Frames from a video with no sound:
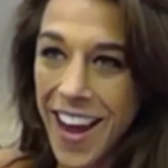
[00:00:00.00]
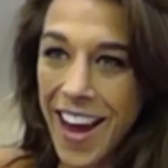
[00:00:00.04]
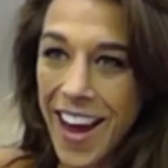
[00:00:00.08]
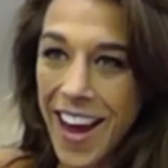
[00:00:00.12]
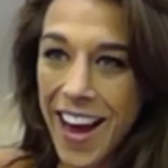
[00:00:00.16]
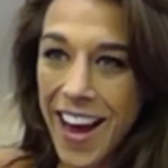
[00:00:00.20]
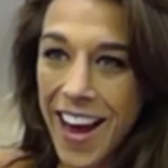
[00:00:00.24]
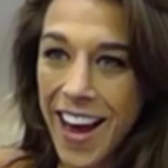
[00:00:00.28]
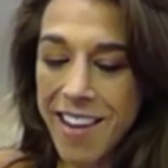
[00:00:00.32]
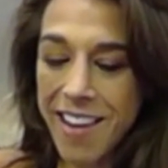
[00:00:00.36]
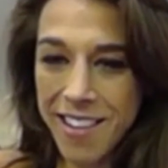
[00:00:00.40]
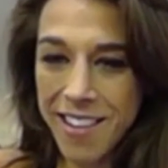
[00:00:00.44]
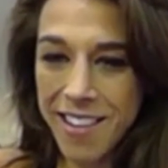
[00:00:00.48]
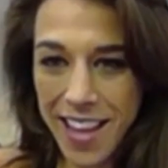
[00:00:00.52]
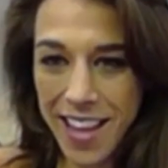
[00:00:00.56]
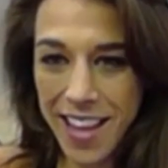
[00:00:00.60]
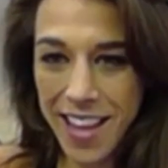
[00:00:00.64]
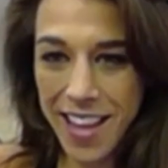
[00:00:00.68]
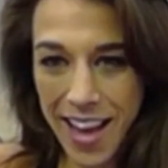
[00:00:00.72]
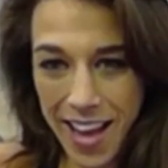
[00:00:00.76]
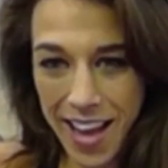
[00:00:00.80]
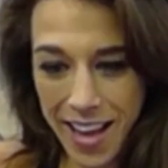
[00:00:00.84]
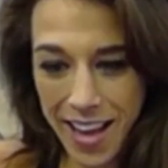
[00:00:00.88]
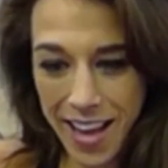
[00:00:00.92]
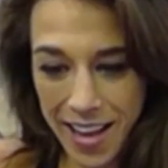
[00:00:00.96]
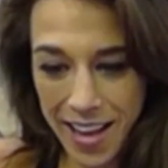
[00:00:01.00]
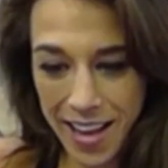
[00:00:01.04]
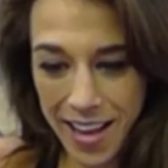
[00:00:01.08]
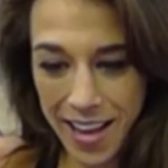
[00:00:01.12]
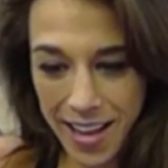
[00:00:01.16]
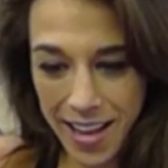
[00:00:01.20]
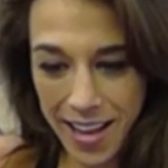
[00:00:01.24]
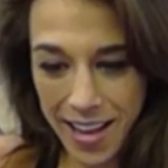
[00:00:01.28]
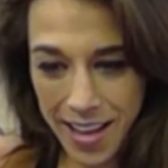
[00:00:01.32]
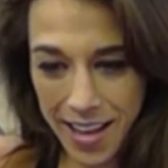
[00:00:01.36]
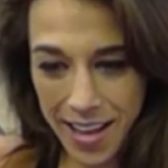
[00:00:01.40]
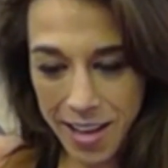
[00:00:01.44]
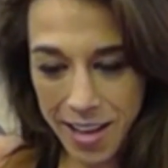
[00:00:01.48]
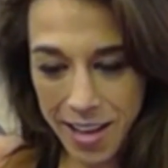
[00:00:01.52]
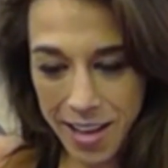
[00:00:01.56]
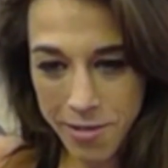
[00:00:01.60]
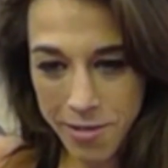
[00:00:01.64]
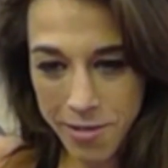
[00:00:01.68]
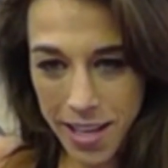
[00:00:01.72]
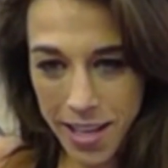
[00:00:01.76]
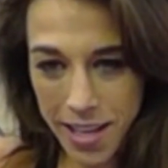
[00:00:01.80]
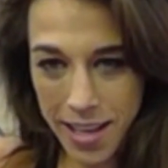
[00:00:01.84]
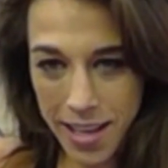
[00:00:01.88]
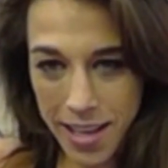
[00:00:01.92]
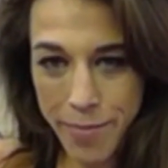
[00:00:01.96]
I
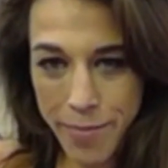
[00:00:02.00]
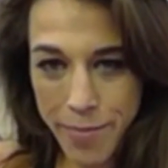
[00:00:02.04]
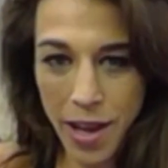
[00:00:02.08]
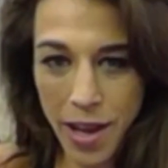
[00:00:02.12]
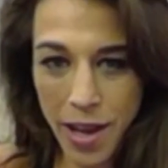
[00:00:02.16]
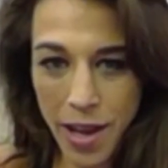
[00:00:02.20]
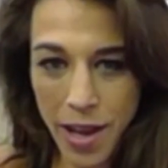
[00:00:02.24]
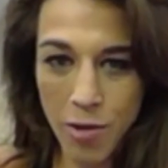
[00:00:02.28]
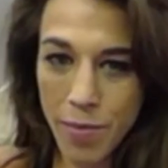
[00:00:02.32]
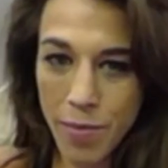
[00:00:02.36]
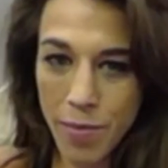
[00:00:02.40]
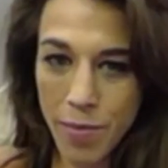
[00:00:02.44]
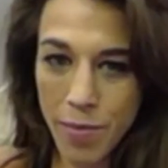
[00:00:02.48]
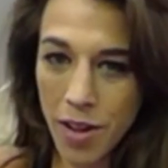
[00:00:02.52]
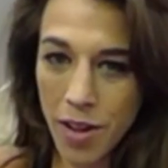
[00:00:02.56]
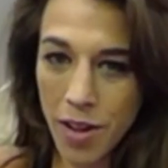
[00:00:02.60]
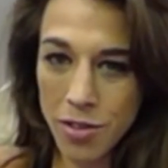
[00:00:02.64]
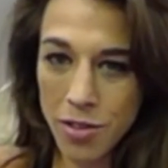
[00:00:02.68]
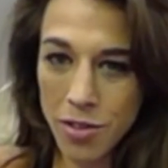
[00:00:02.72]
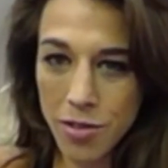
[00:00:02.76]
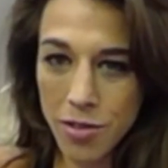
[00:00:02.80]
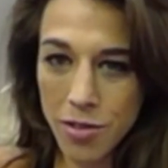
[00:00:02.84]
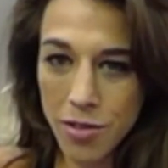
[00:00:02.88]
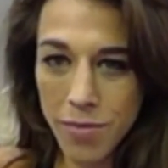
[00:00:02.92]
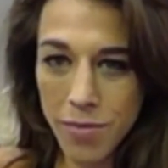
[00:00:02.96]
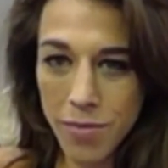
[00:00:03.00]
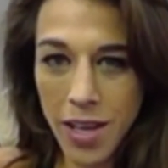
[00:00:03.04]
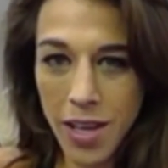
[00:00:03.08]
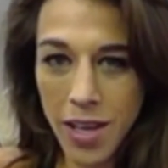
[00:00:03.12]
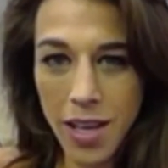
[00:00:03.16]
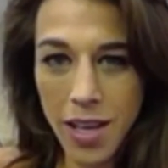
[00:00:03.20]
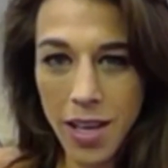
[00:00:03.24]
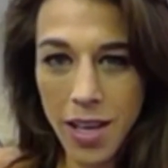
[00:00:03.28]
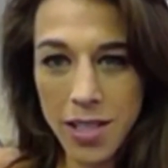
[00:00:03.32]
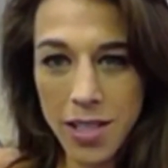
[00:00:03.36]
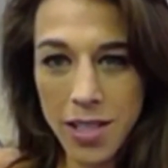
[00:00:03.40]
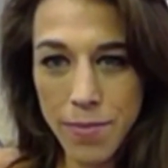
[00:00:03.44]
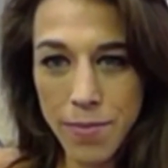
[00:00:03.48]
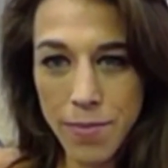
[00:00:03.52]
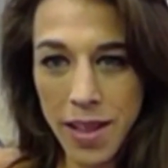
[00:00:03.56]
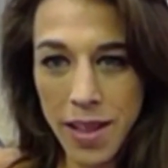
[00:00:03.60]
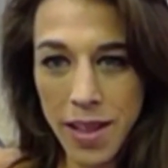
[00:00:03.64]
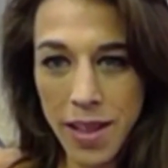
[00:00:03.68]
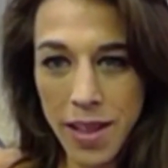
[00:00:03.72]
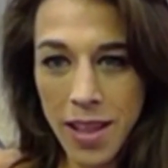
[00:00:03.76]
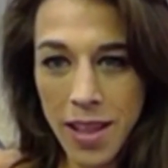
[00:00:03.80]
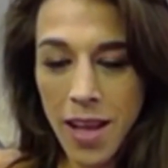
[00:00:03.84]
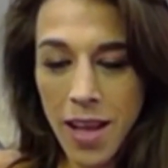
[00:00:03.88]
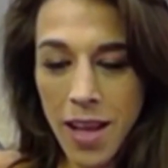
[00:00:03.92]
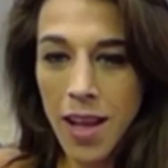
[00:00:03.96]
wanna get back what belongs to me.
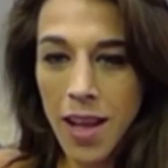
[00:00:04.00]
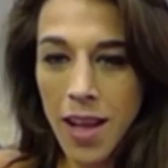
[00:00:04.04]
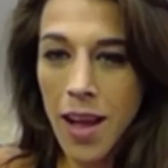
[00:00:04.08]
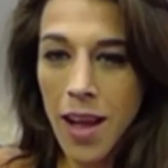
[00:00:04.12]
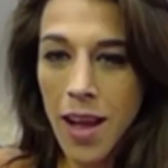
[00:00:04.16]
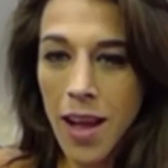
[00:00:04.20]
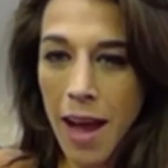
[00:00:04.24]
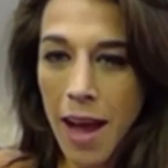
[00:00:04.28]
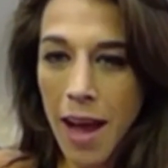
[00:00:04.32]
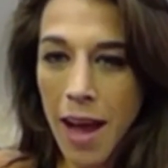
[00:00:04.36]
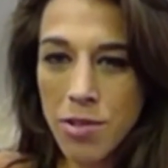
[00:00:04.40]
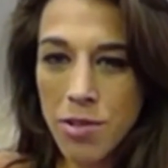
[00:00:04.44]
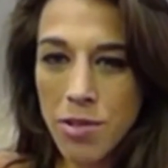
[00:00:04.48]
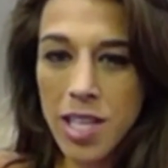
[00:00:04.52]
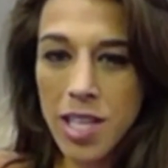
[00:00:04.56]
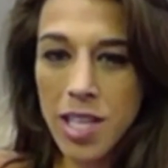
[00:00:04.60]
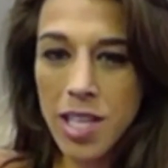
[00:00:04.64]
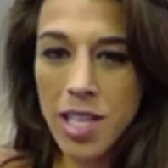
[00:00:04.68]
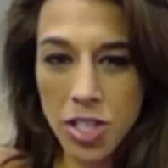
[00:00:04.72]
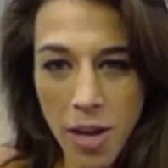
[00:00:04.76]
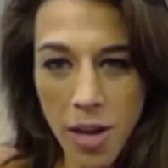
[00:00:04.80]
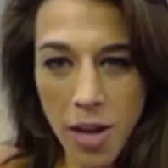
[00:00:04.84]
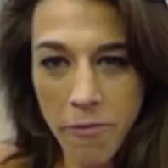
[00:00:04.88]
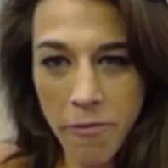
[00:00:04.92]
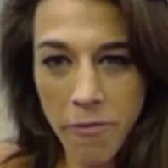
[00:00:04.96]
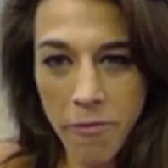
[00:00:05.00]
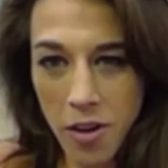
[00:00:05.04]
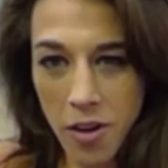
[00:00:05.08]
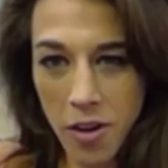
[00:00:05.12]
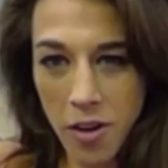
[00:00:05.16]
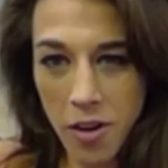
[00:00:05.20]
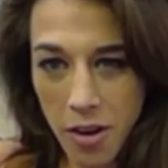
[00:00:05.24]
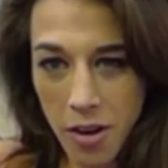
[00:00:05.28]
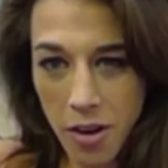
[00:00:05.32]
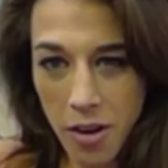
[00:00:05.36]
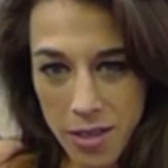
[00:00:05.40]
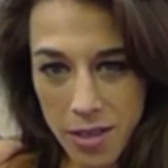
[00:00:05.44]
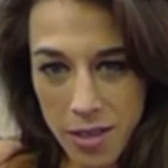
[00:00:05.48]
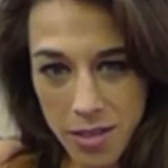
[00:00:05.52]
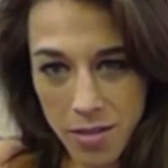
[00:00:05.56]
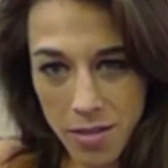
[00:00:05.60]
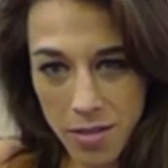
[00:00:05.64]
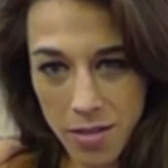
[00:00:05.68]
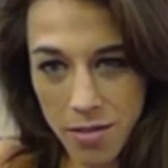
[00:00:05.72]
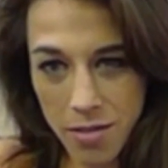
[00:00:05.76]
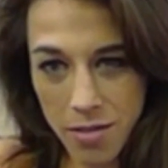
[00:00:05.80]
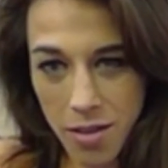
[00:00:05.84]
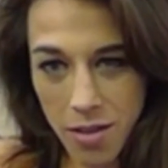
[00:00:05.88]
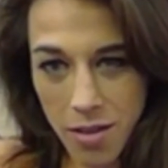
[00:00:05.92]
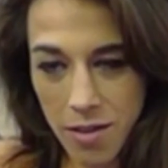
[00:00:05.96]
I was the champ for a reason,
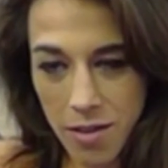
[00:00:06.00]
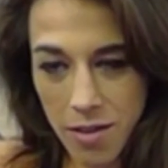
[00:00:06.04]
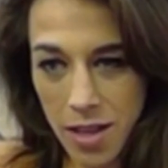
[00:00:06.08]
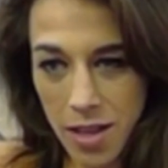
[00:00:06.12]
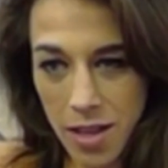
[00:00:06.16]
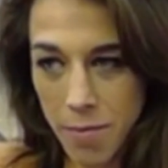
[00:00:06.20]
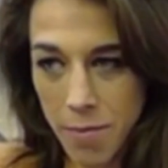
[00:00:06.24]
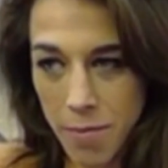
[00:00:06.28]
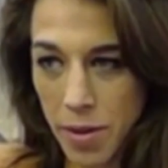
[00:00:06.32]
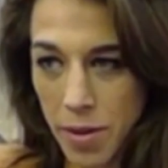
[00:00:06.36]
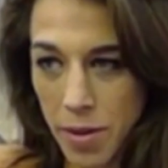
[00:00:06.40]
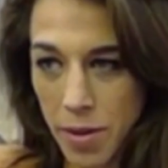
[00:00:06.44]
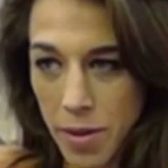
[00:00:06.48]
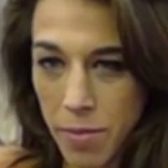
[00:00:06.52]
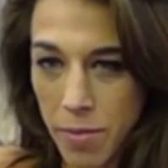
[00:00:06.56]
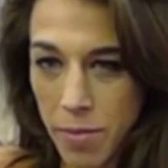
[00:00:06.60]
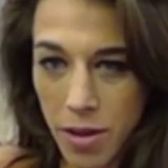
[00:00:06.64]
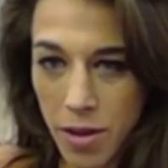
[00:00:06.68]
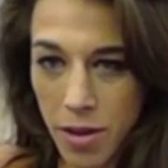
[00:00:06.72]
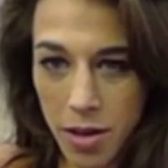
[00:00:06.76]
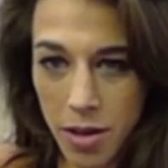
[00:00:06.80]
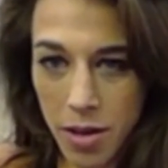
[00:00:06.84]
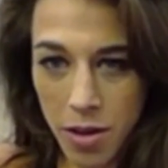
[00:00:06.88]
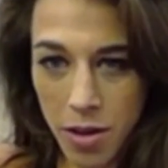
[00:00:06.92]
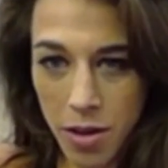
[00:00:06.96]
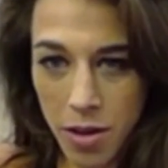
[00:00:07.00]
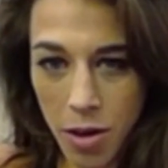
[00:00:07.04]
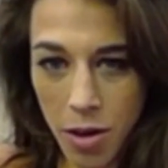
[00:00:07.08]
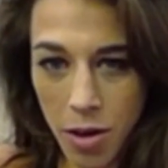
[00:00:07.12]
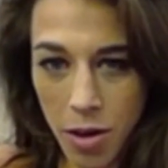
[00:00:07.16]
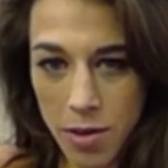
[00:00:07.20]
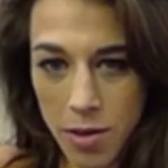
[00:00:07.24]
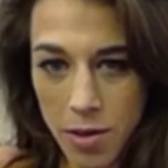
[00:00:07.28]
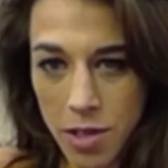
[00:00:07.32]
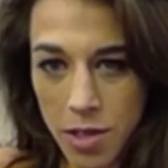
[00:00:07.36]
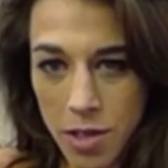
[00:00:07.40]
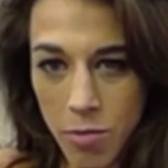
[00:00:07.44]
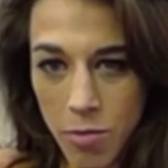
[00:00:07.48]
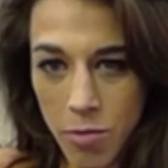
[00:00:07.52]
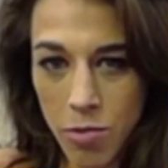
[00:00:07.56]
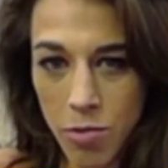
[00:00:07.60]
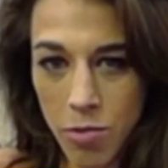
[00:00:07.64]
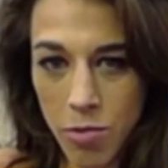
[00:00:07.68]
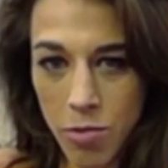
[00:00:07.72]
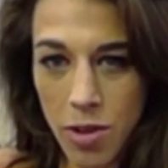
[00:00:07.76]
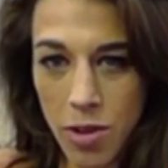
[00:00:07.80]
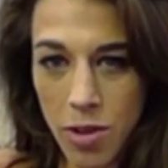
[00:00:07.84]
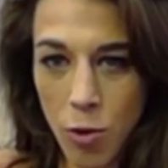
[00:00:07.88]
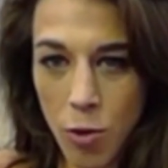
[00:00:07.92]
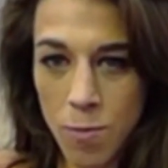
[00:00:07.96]
and people are always going to
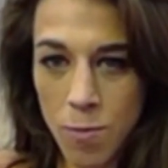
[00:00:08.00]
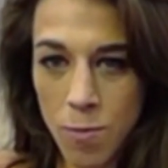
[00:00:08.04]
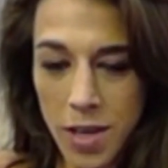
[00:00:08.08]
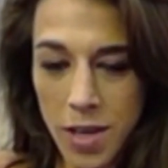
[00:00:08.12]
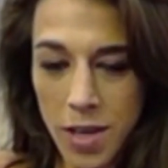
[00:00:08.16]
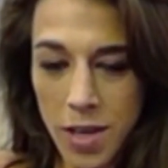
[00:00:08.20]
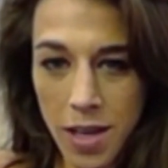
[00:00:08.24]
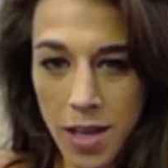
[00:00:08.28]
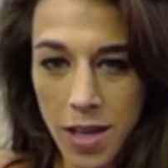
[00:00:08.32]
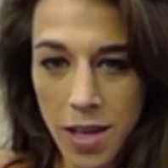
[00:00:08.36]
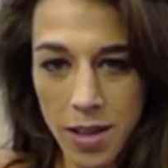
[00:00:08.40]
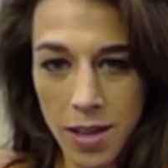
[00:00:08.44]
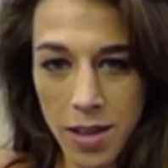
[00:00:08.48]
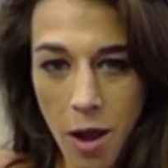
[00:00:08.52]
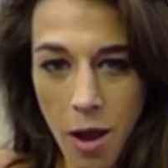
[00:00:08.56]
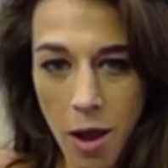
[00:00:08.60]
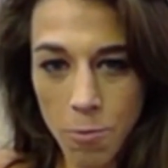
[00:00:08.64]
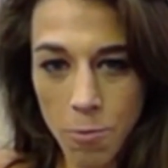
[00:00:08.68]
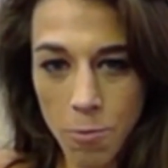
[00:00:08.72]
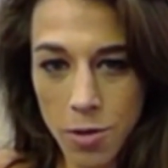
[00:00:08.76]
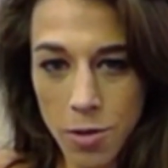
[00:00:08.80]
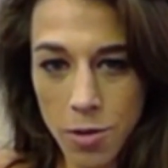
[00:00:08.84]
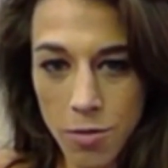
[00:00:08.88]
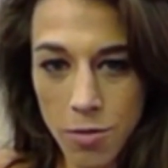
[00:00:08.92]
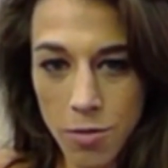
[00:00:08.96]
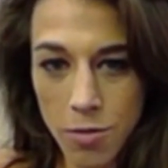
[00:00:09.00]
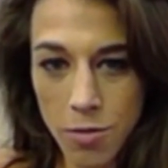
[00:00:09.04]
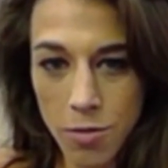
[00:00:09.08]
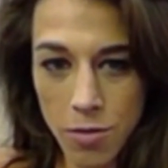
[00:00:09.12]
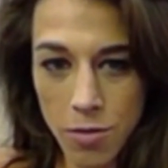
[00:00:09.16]
doubt me and doubt you.